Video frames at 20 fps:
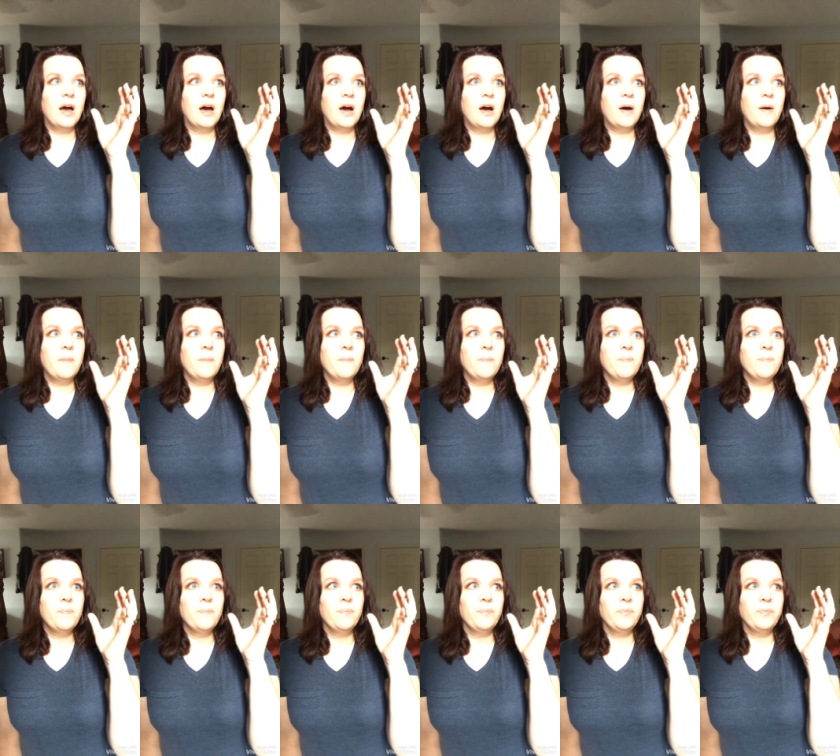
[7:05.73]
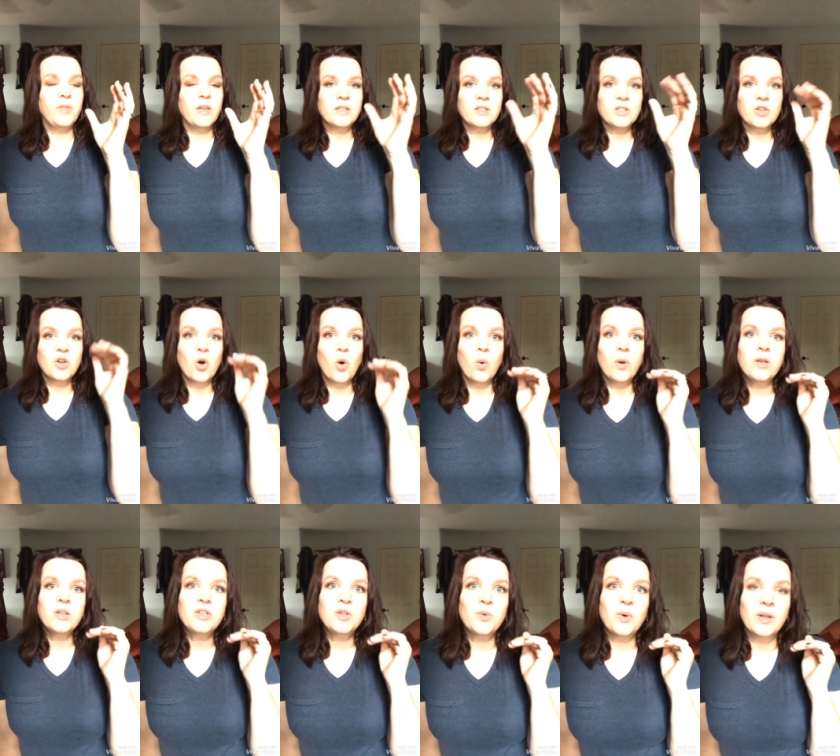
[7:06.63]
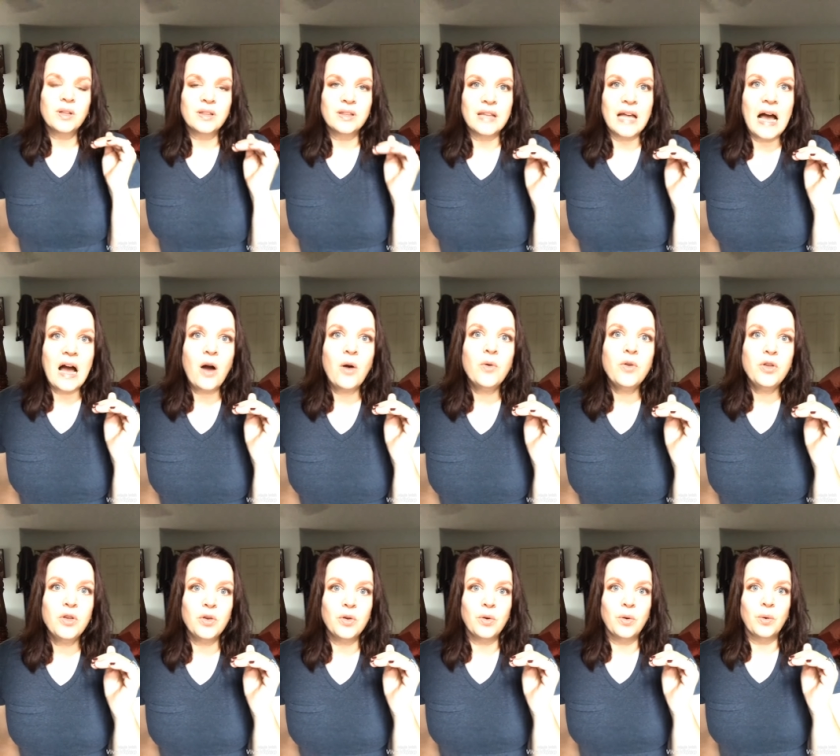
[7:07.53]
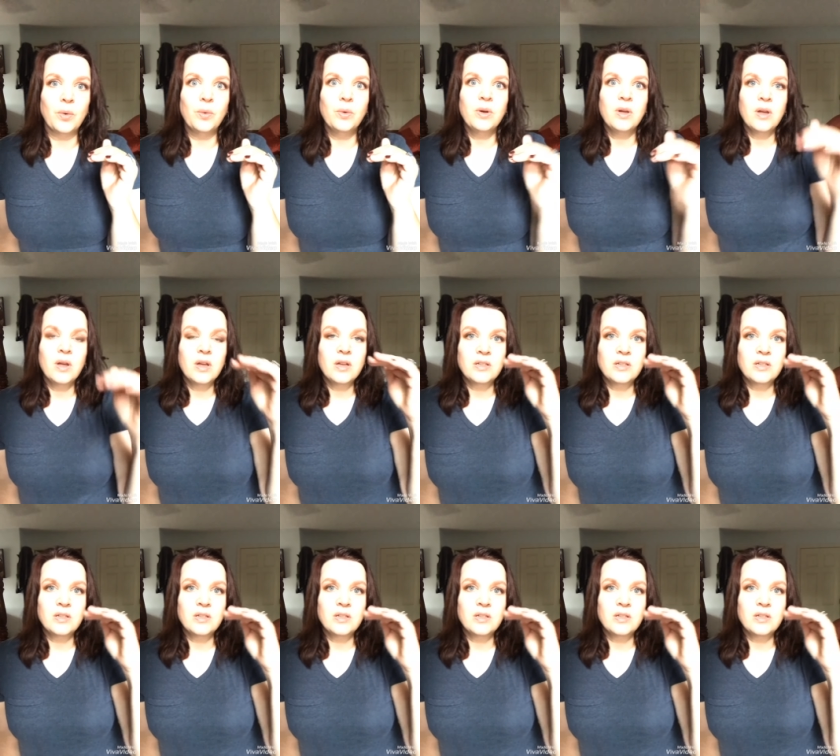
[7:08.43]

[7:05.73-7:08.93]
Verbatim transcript: um, that's going to allow you